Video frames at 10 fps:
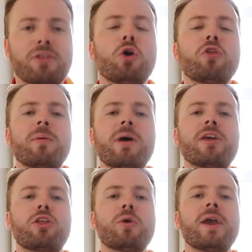Now the cool thing about
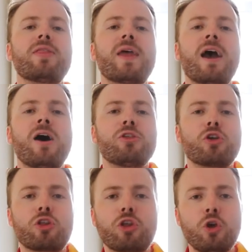this song is there are
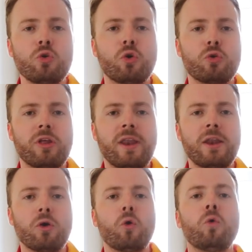just two chords in
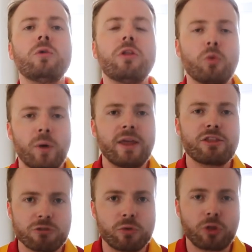it all the way
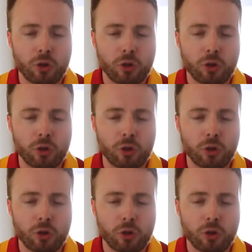through the